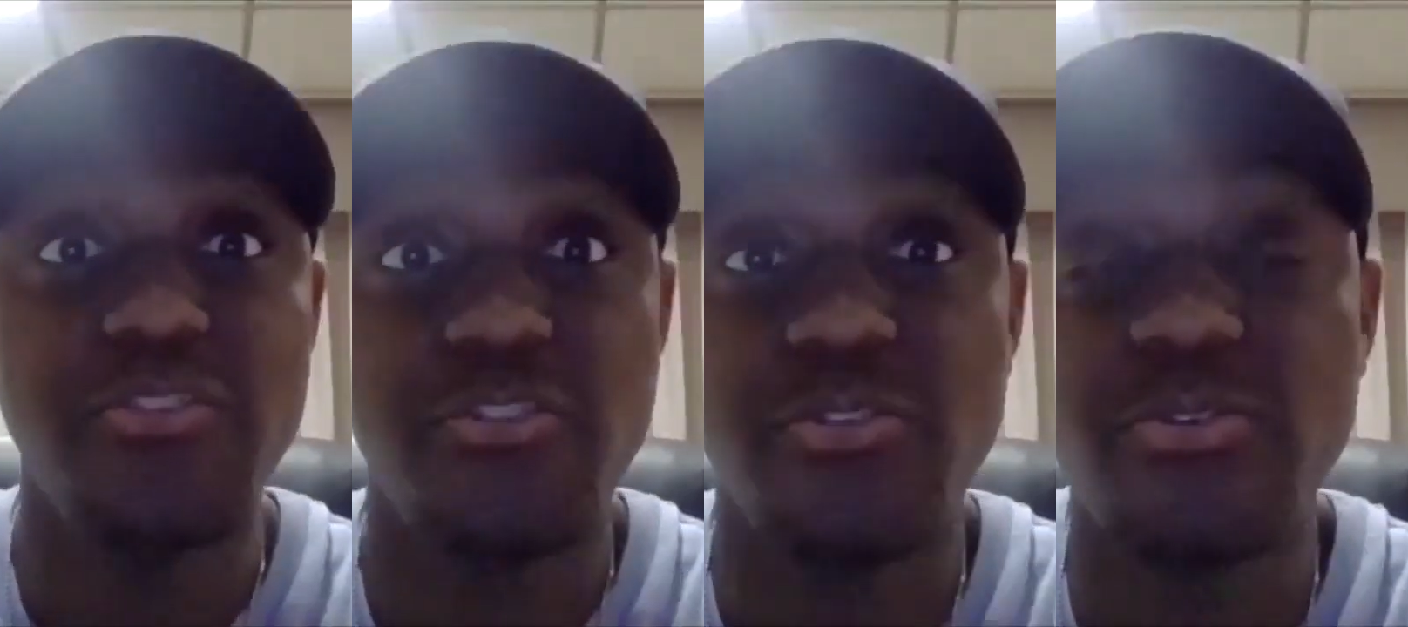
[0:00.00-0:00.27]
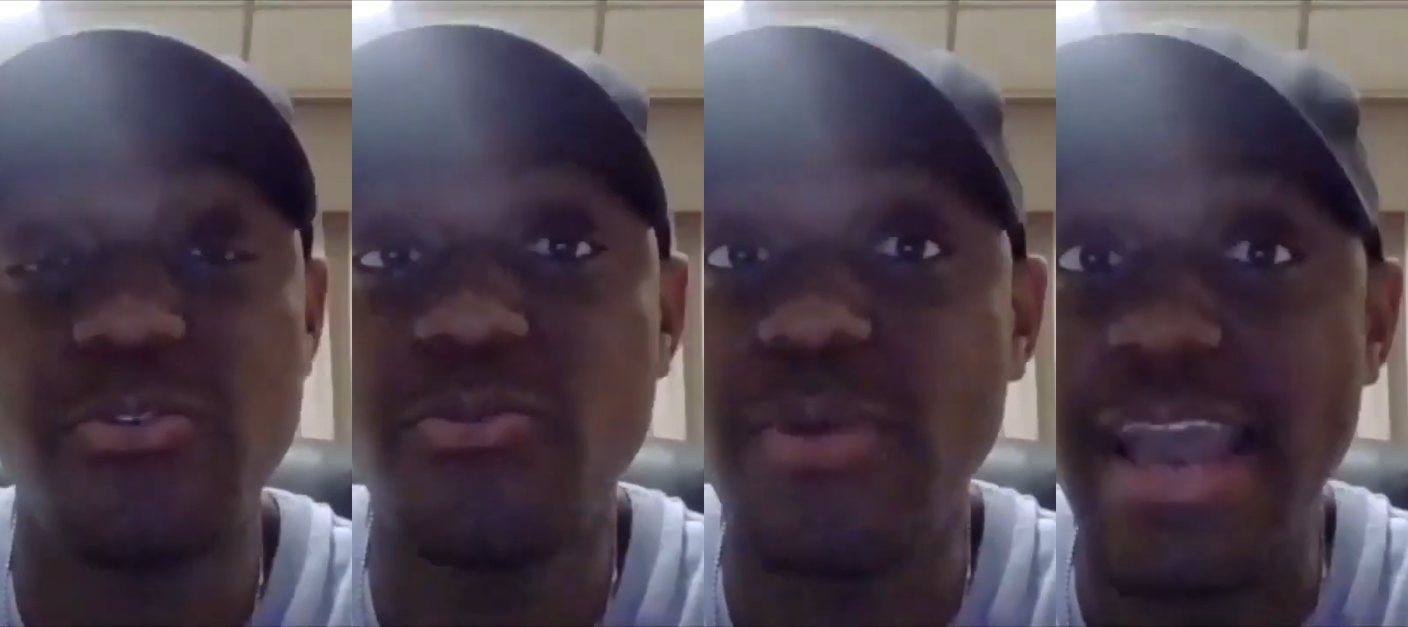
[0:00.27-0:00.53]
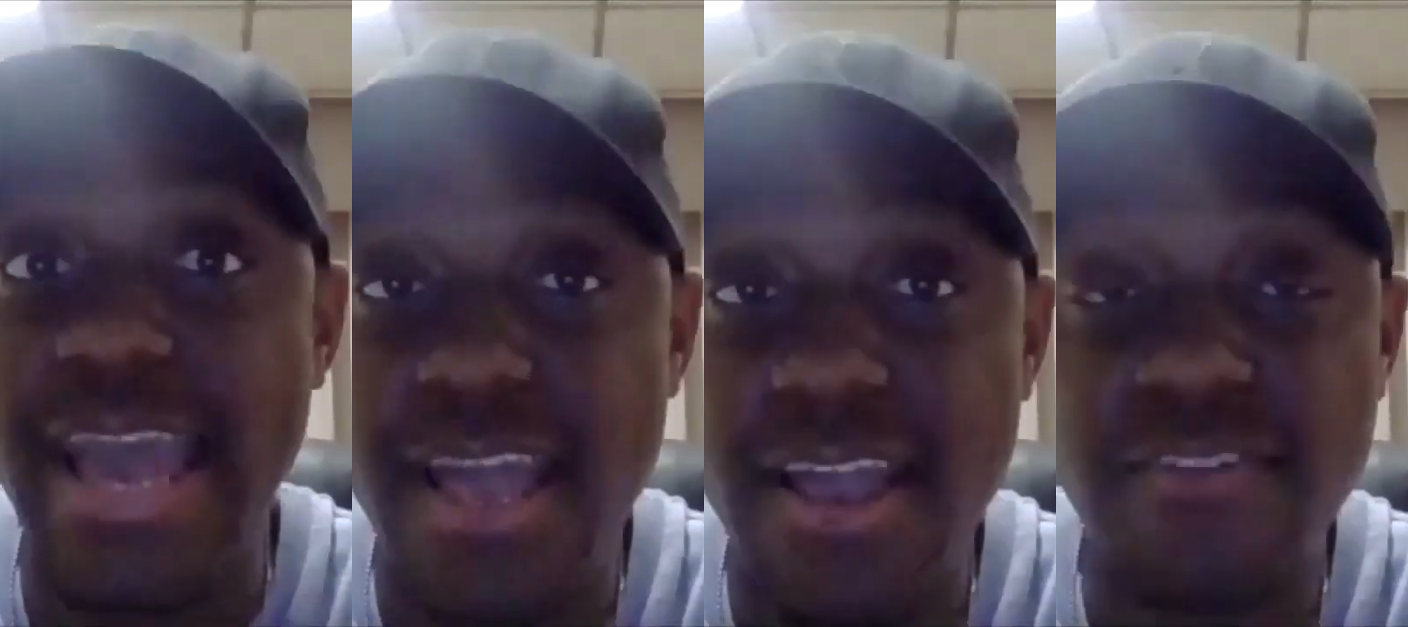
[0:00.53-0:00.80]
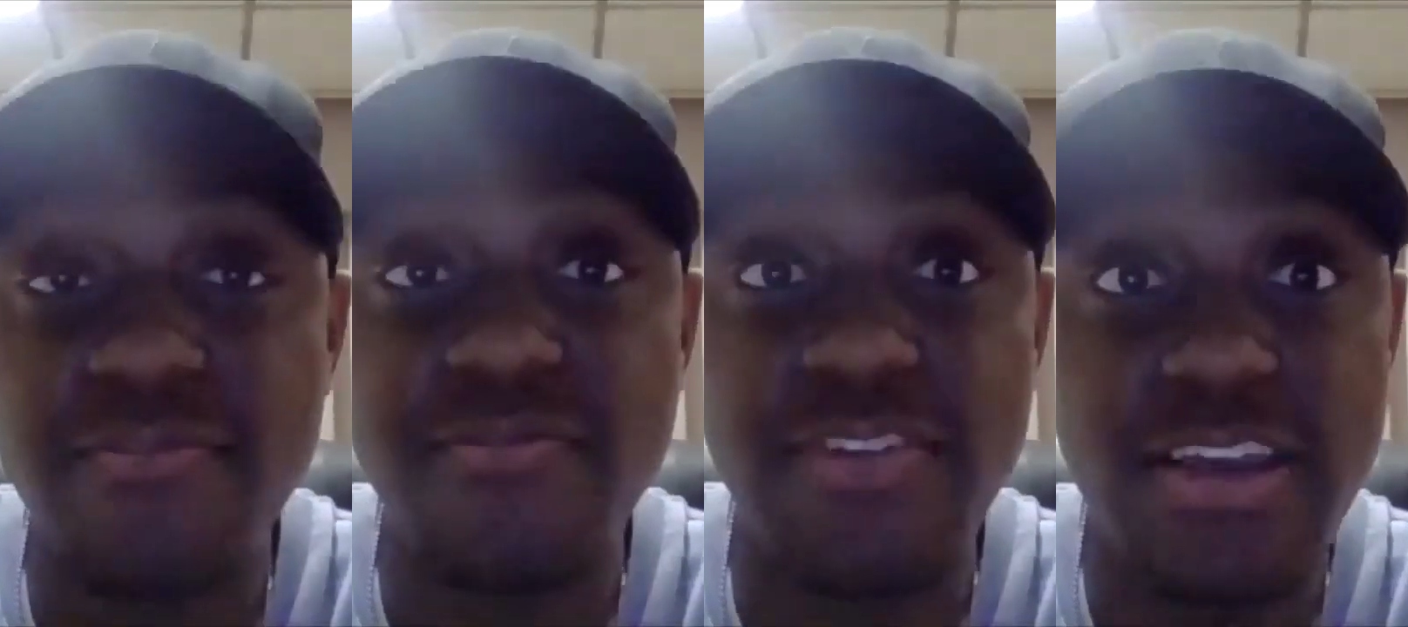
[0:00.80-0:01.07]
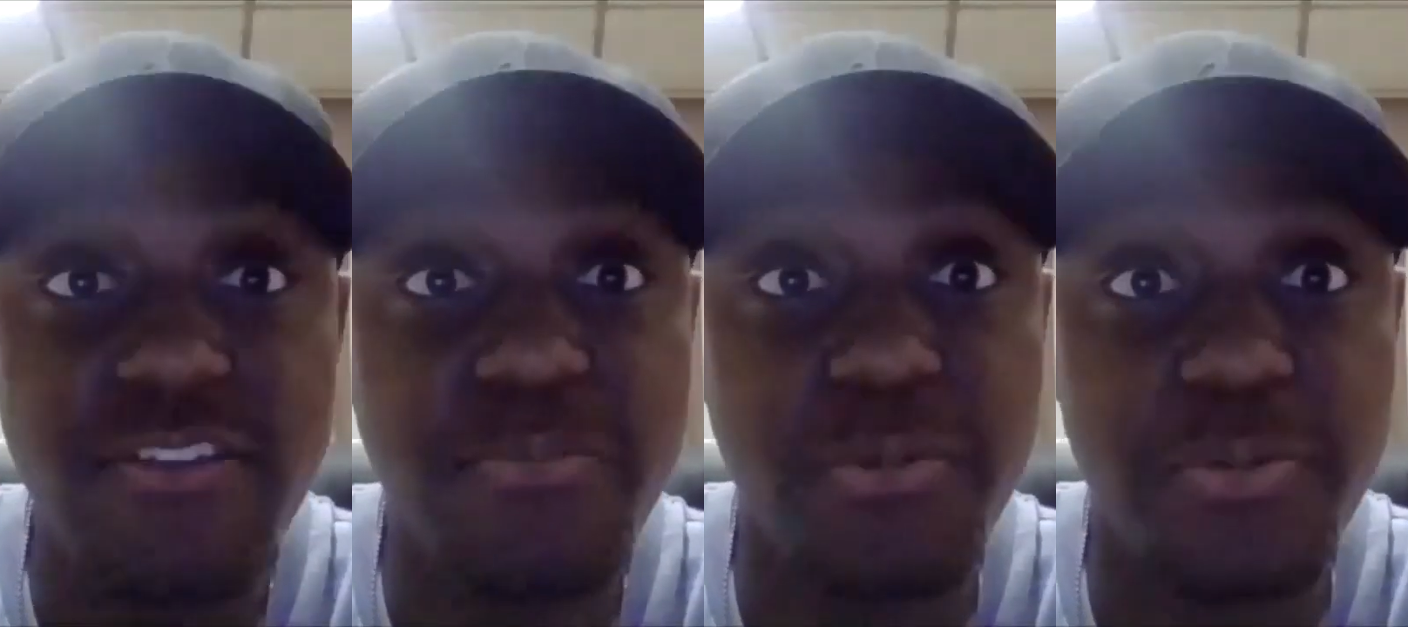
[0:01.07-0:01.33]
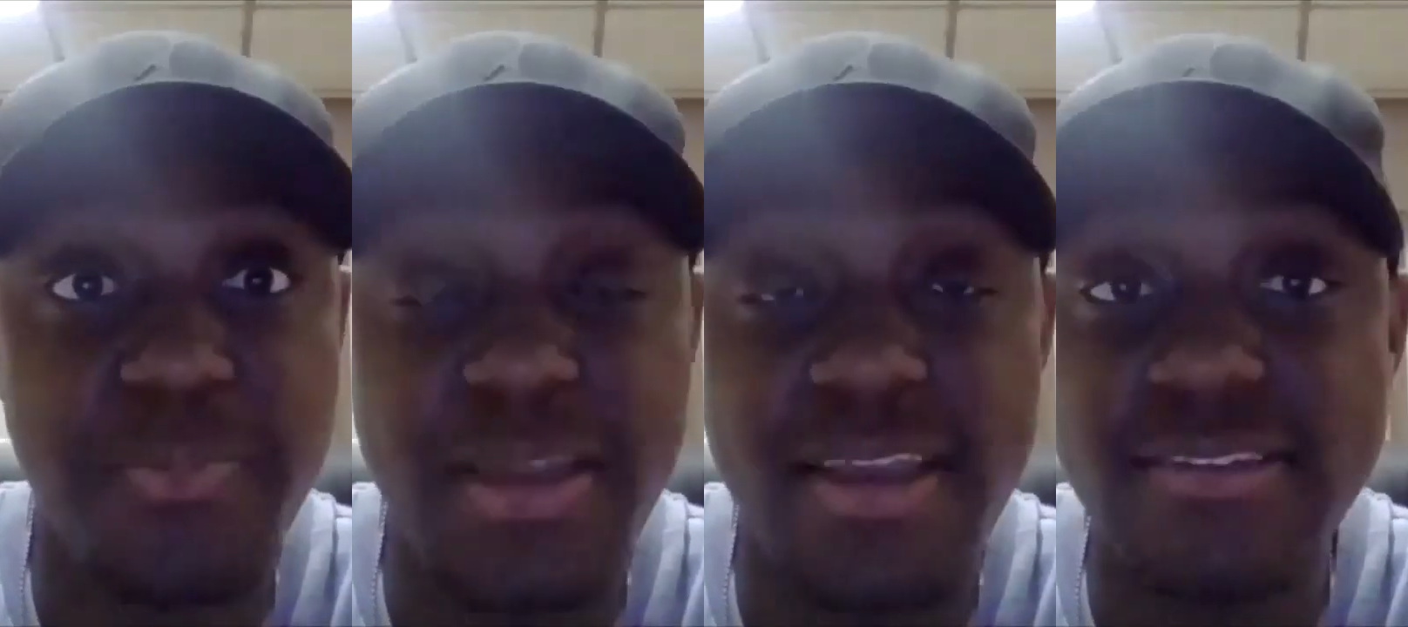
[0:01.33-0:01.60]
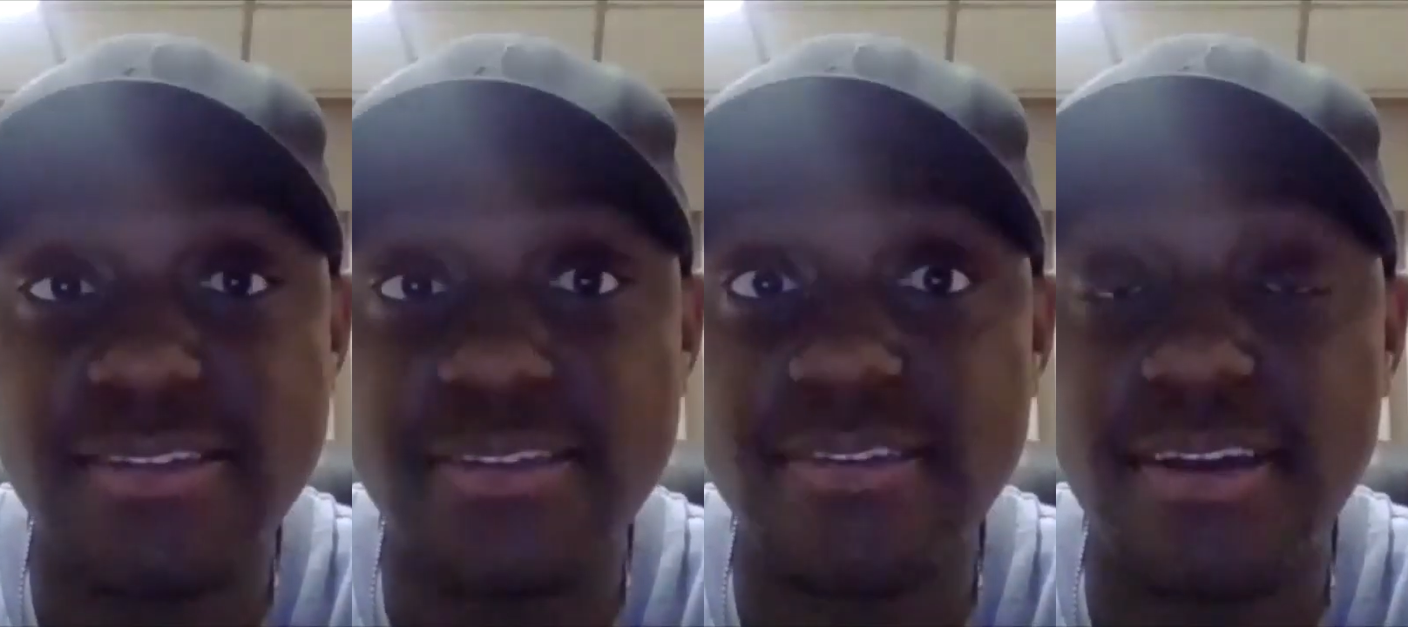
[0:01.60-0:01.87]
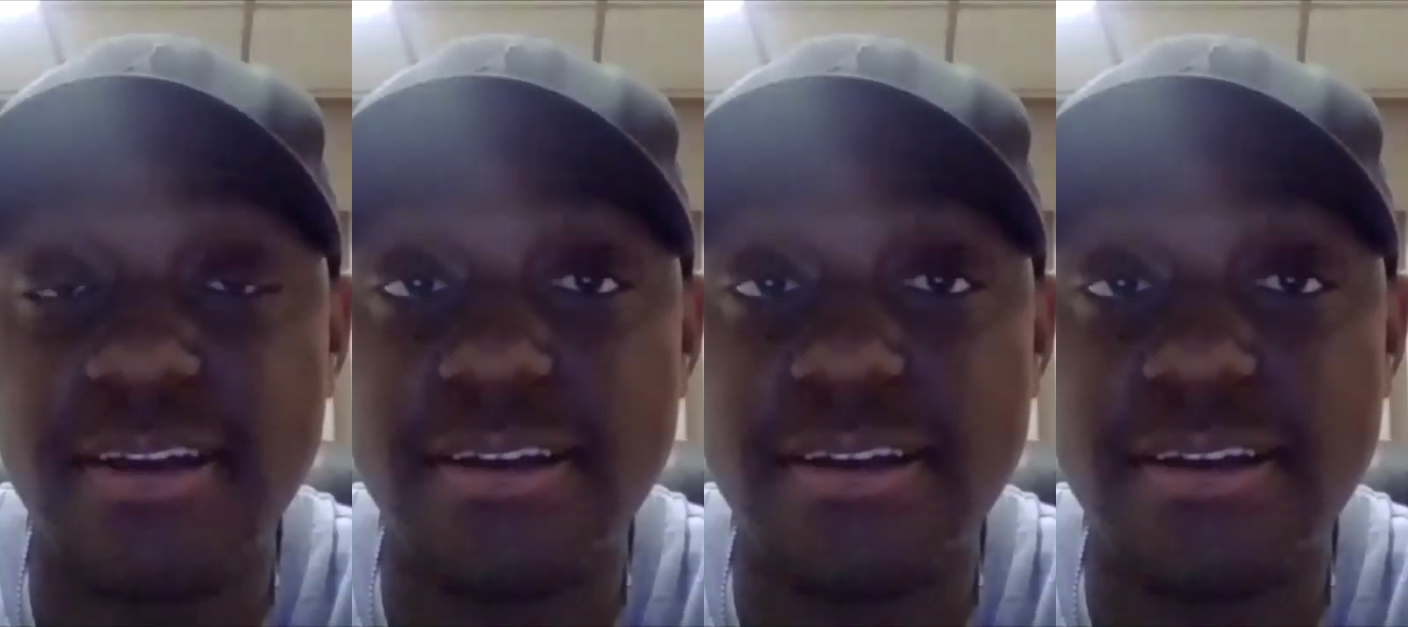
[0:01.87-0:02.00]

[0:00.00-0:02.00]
to have Facebook pages,